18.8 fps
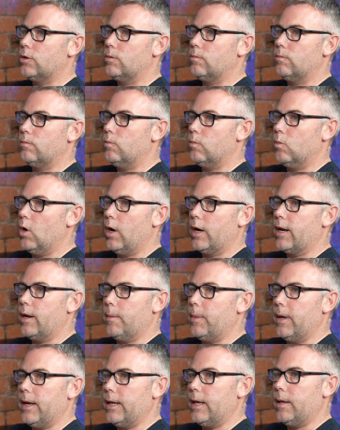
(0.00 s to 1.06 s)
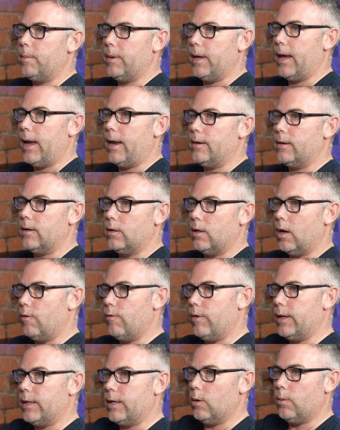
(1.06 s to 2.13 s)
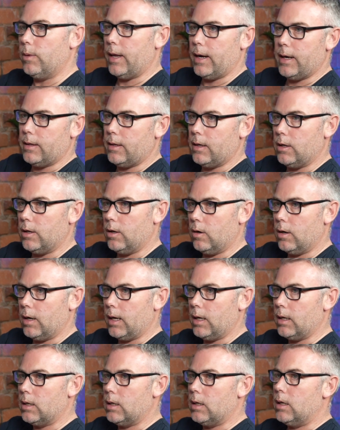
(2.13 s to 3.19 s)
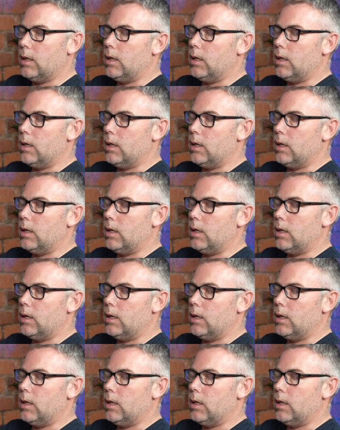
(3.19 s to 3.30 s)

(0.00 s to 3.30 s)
just work at PDP end and don't really deal with anything younger.